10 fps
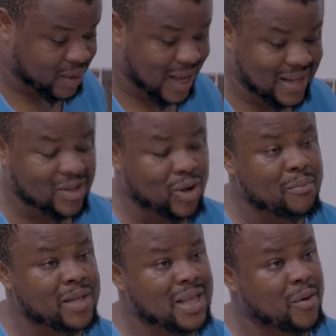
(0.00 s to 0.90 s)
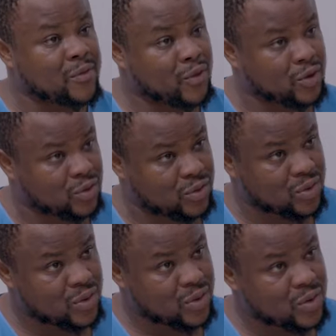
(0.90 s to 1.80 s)
with you? And you don't metamorphose
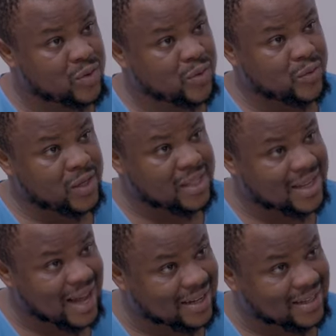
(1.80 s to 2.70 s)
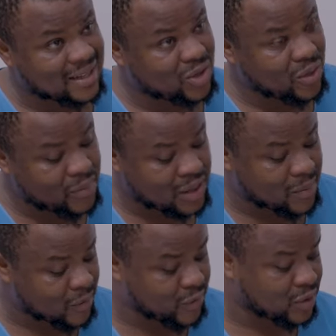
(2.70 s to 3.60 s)
physically. You don't
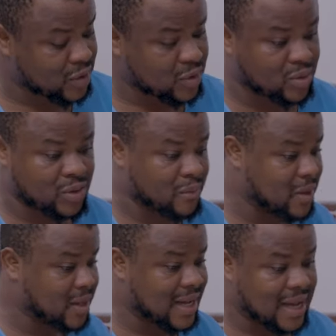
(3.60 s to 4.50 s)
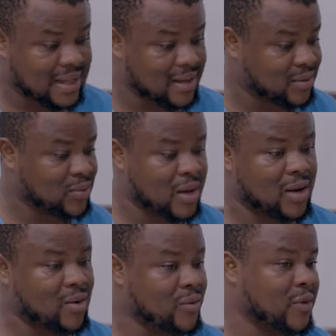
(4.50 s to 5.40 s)
metamorphose into some medical terms
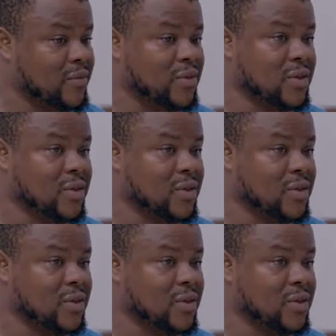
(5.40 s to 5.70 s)
where I know if he